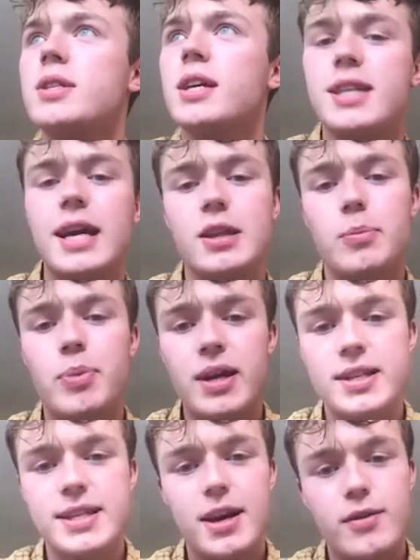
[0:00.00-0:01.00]
take the
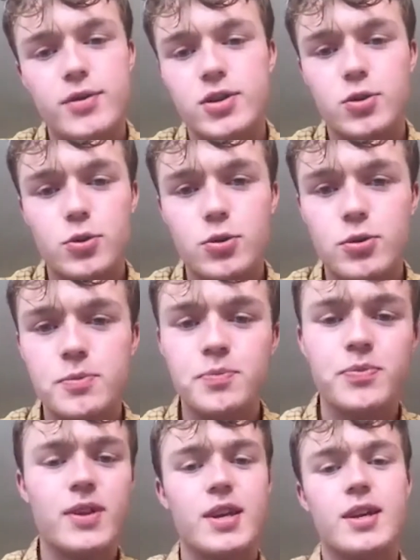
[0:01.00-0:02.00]
piss out of the school.
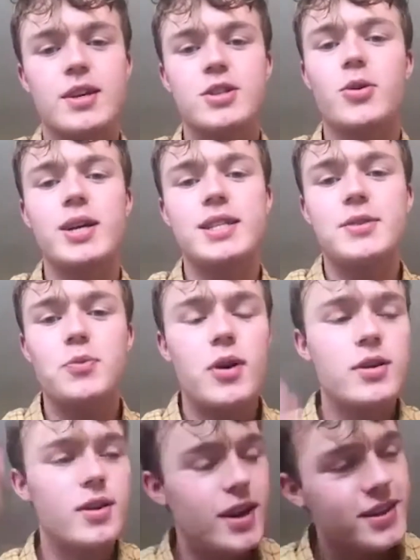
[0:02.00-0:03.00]
So I did
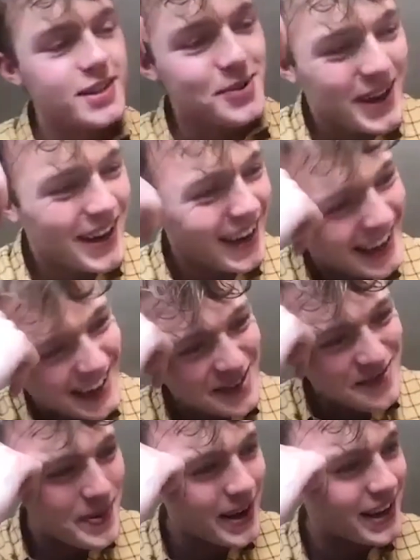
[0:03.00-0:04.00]
one. I did a
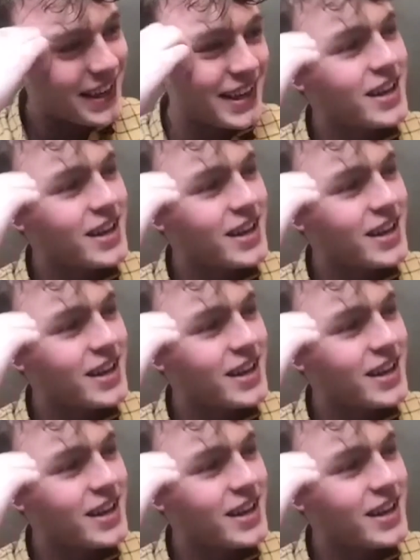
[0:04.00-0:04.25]
play